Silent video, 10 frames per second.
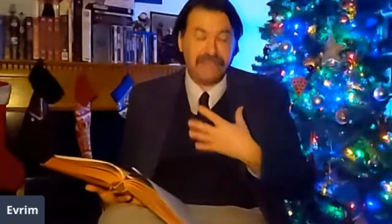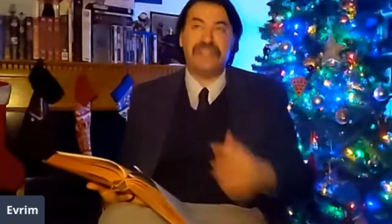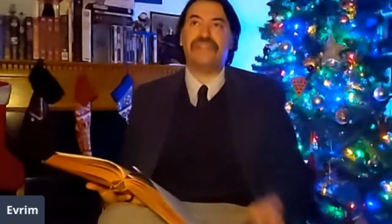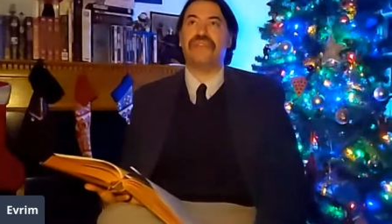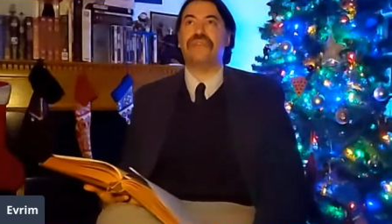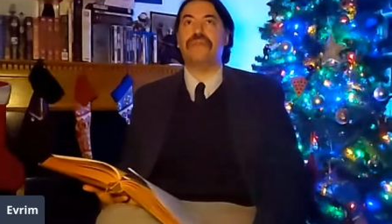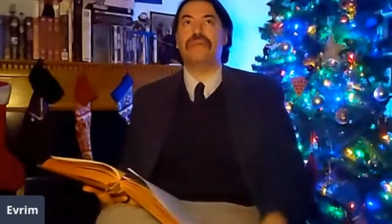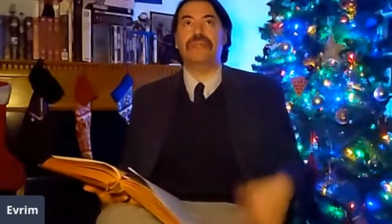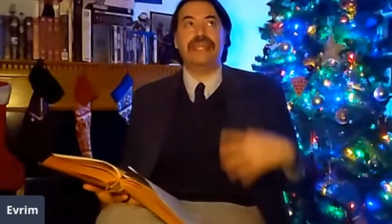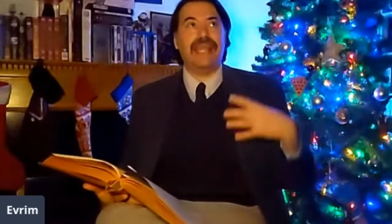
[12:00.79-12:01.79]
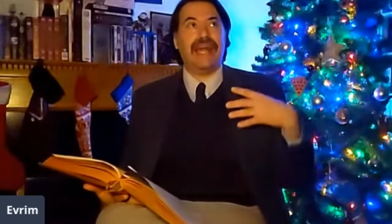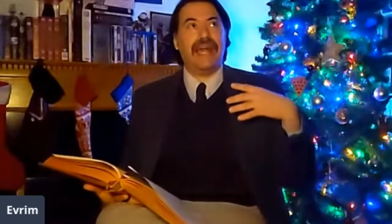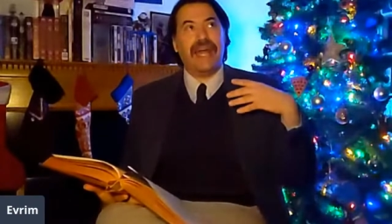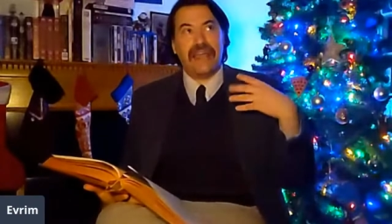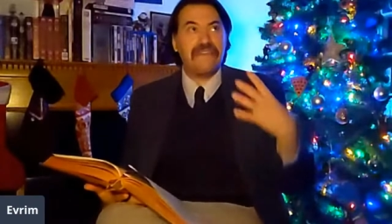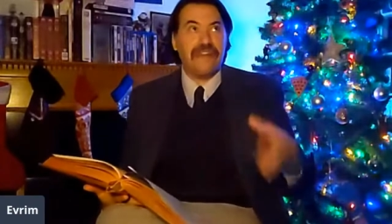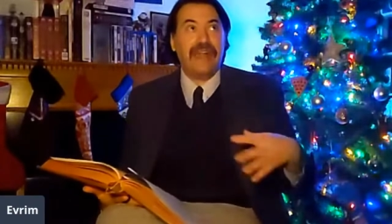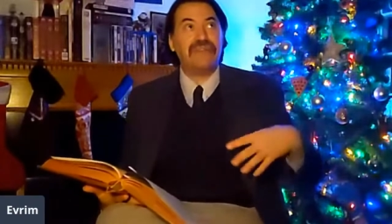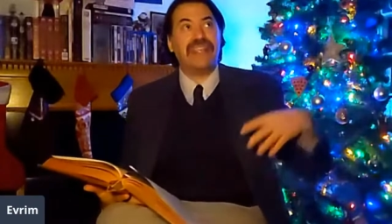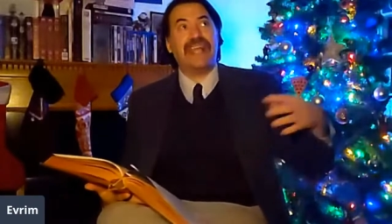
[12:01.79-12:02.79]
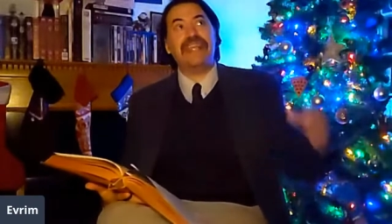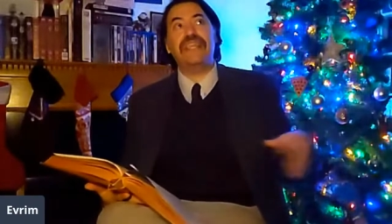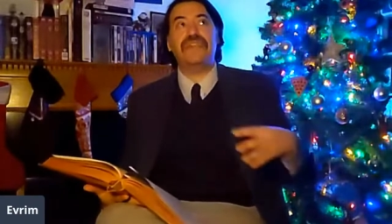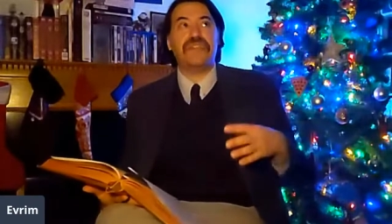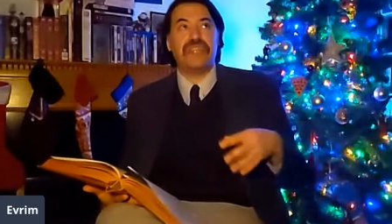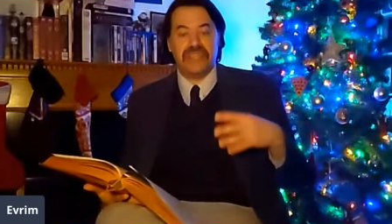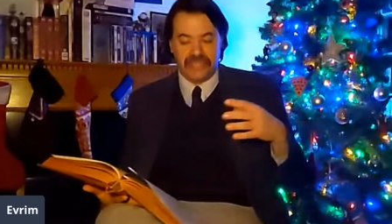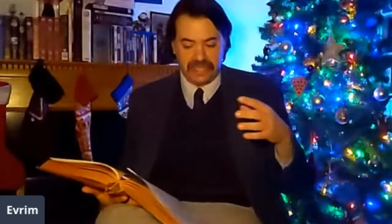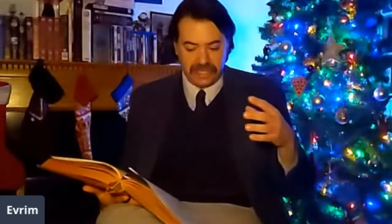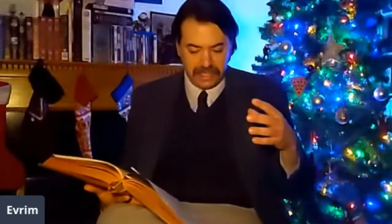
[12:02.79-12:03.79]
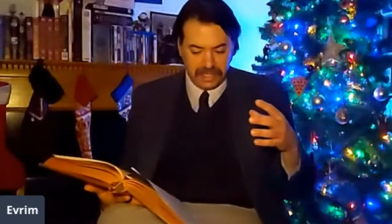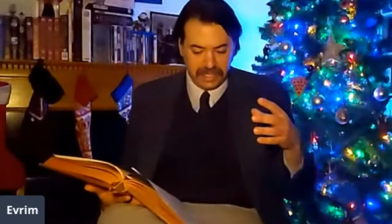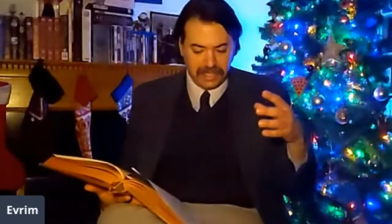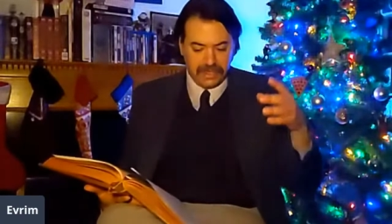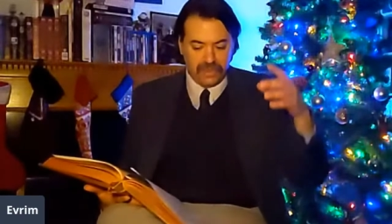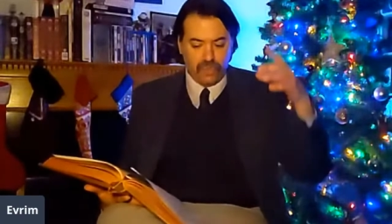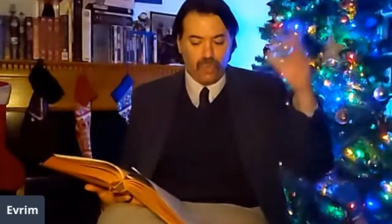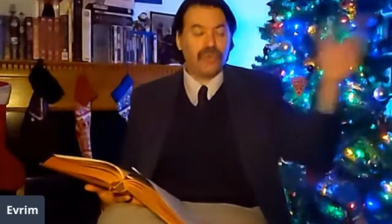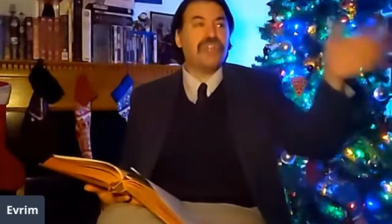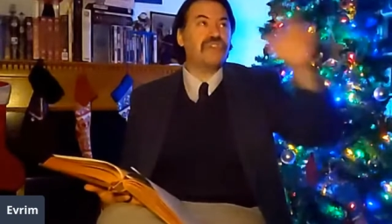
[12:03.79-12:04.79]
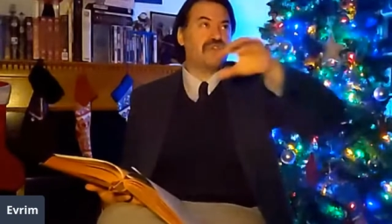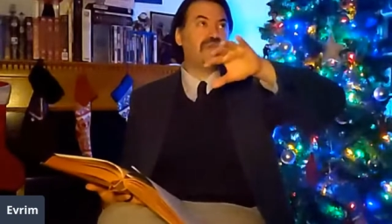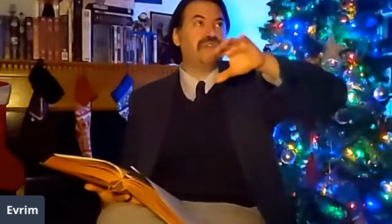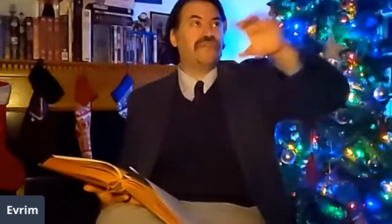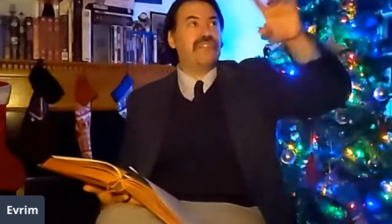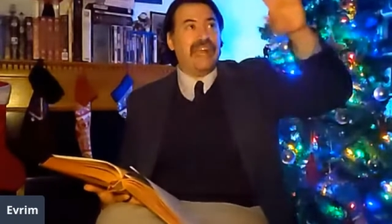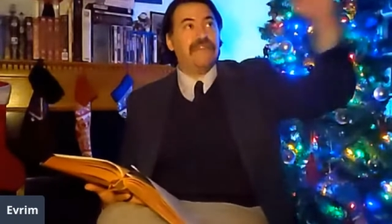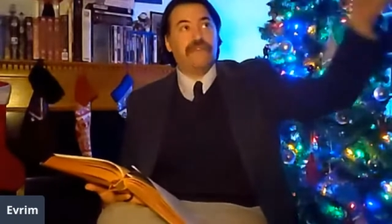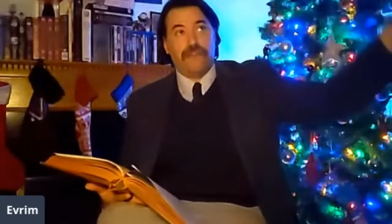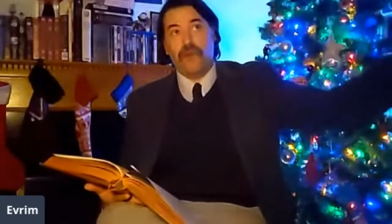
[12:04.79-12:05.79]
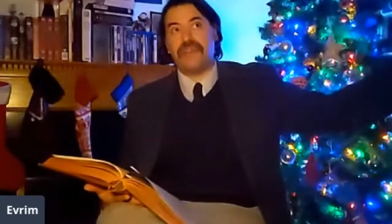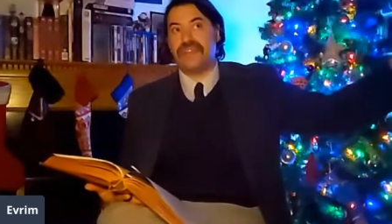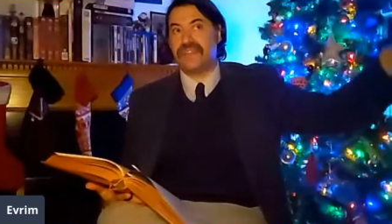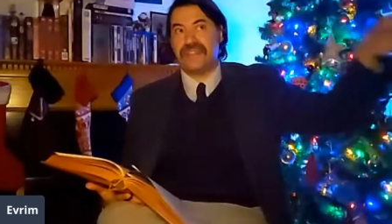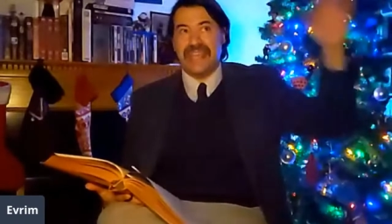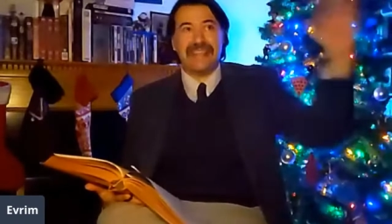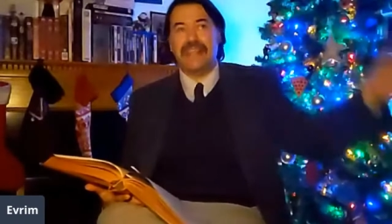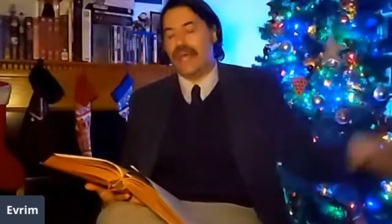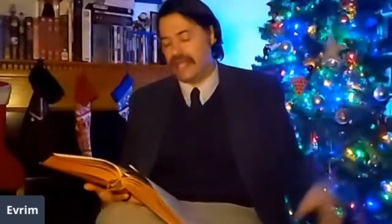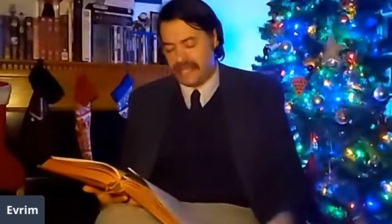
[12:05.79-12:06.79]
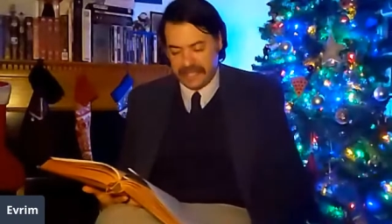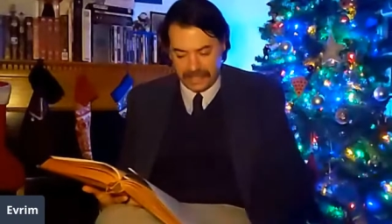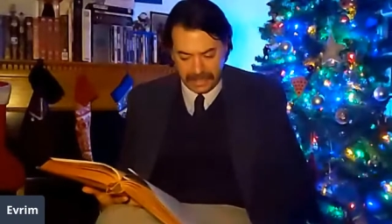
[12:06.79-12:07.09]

admit to you, I found it uneasy walking through that forest at night.